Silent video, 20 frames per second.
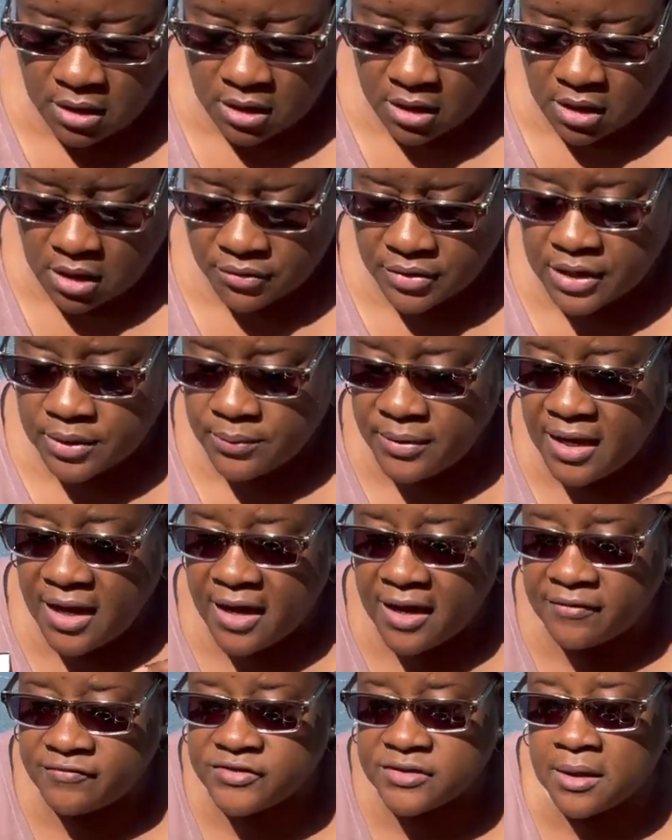All right, we
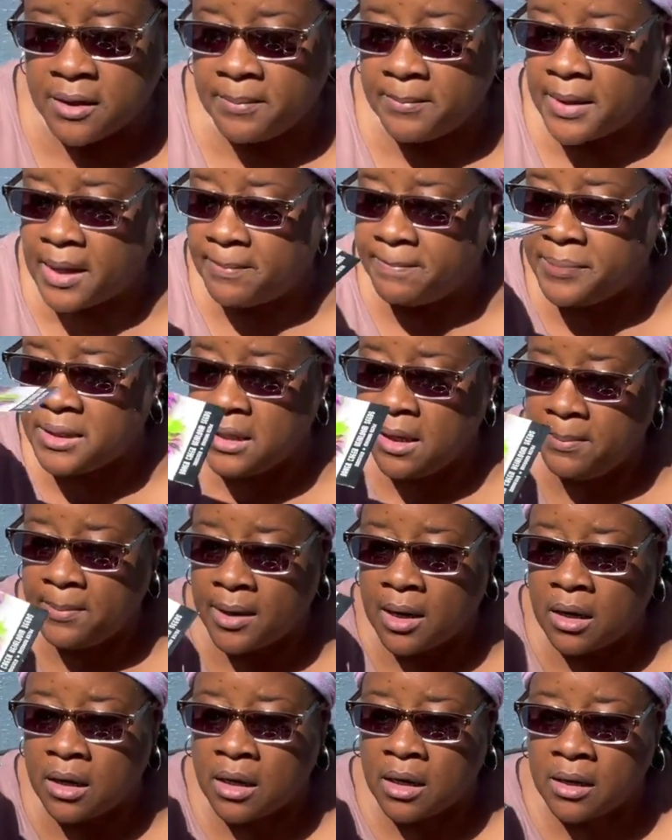have some bee
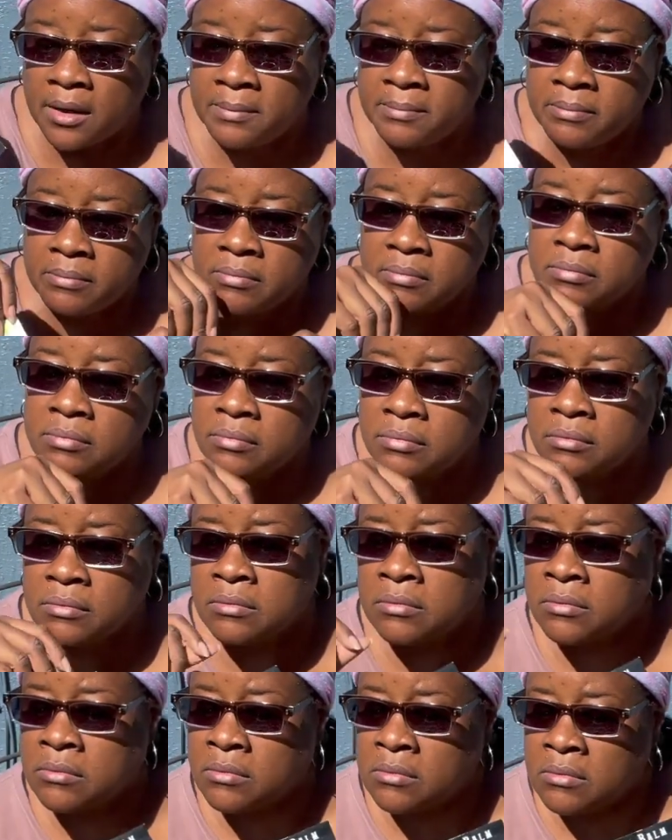balm.
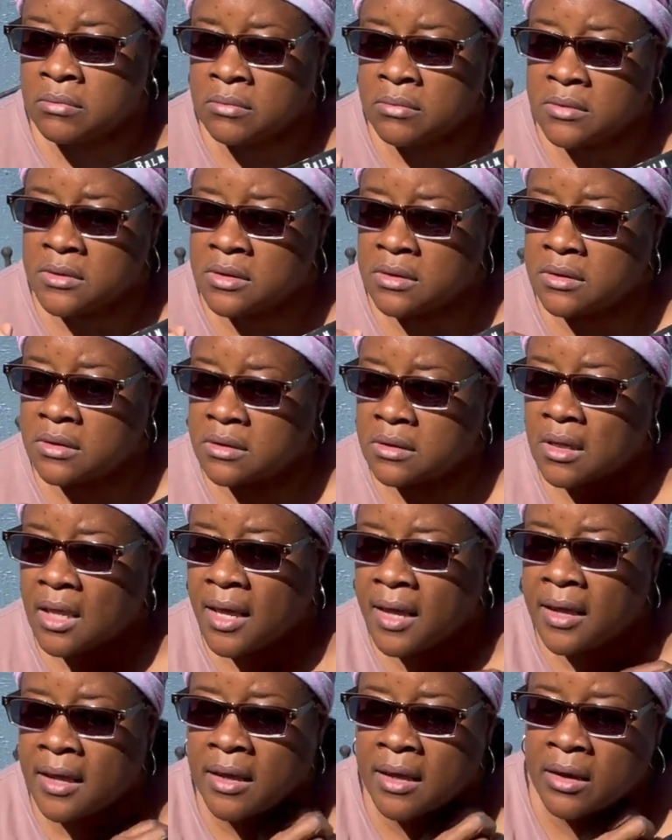
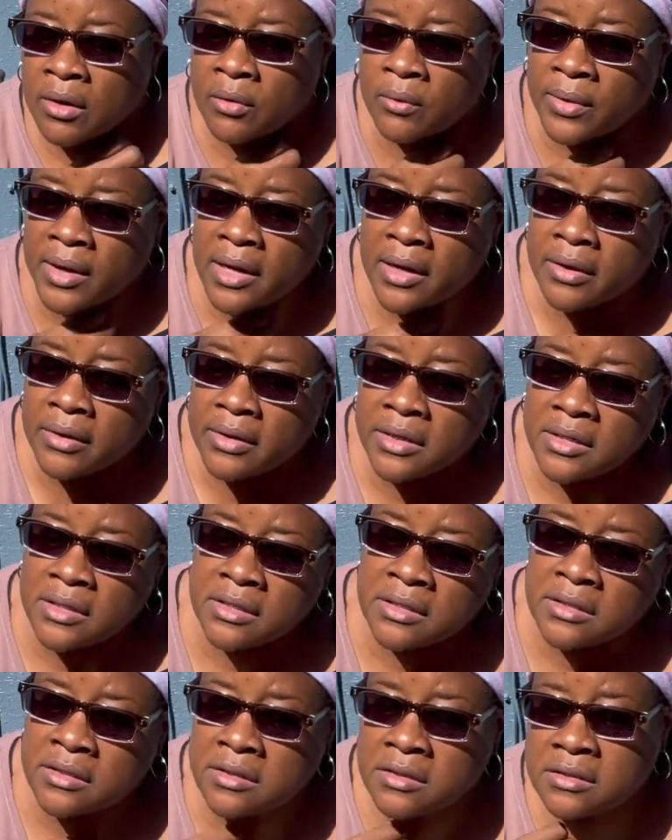And where
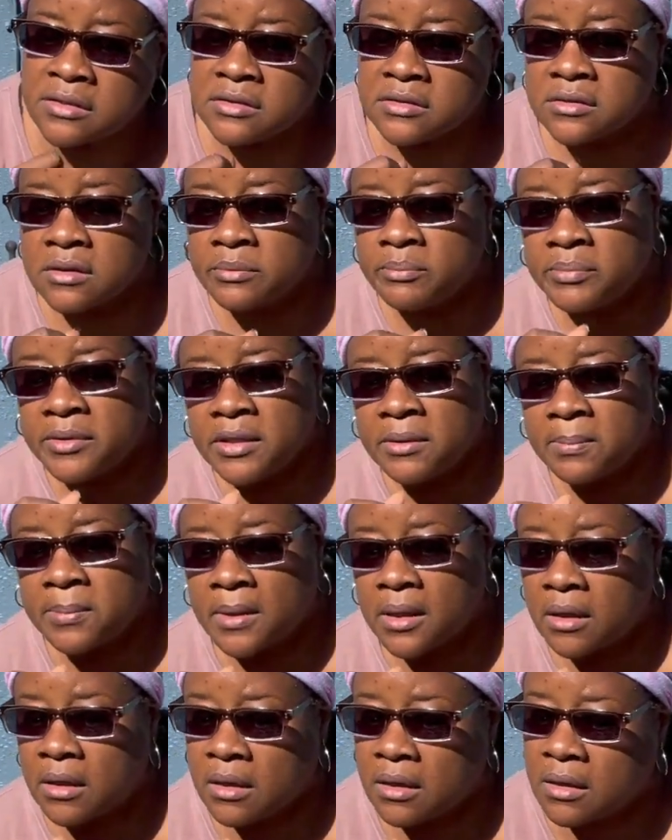is the bee
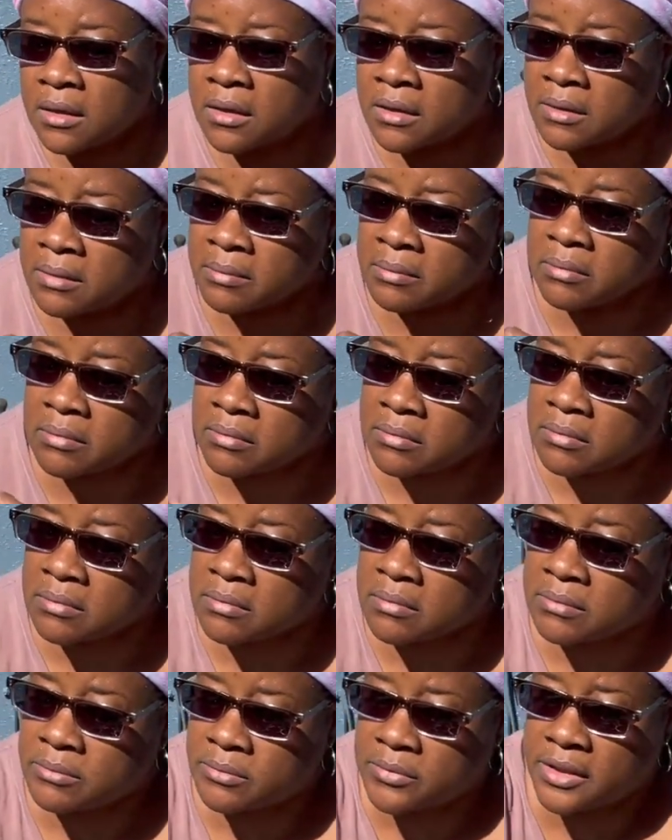balm?
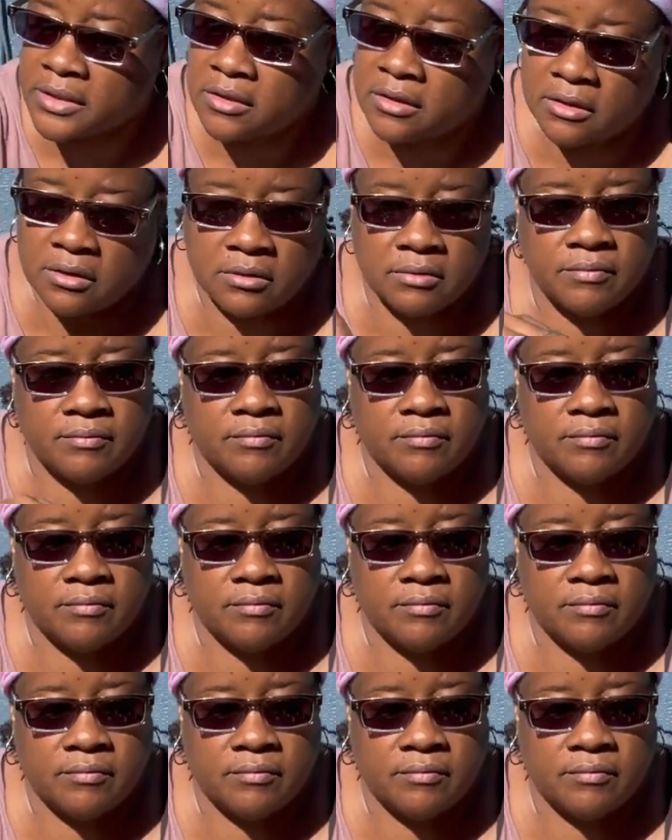Right there.